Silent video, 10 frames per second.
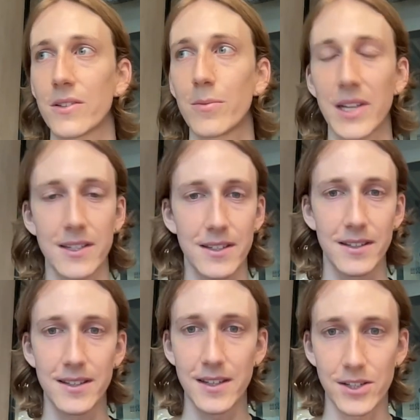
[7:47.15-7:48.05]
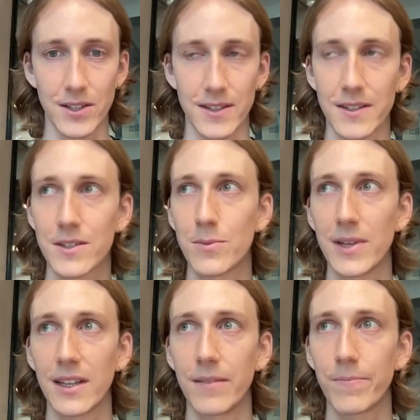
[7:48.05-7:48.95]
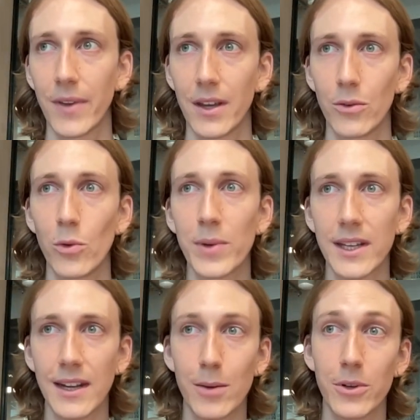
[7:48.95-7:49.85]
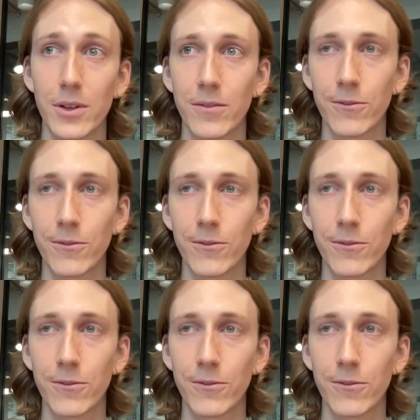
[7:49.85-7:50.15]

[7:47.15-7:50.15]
or the best decisions, is we've been able to